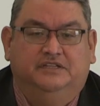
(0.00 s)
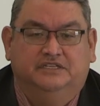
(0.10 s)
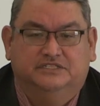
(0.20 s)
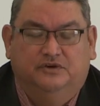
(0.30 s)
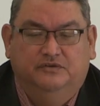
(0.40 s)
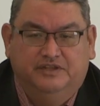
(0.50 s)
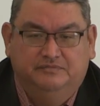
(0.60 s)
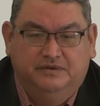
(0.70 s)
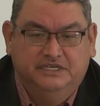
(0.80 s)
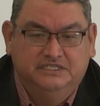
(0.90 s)
this COVID
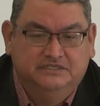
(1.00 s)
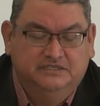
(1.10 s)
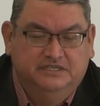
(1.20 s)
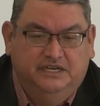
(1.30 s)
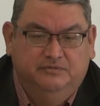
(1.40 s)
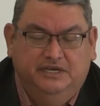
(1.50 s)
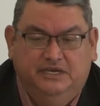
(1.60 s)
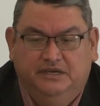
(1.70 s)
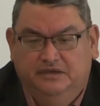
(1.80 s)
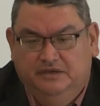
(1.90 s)
money, so in that
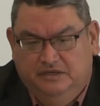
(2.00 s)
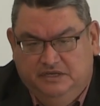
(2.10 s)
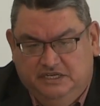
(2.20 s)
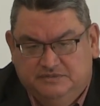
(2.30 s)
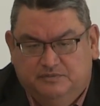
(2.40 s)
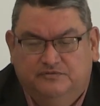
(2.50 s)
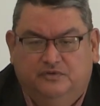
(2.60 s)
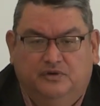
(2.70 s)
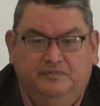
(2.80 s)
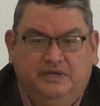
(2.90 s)
way it's
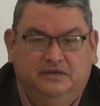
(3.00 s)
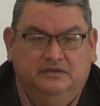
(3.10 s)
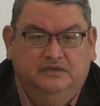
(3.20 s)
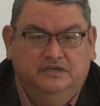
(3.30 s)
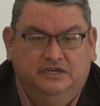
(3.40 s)
performing,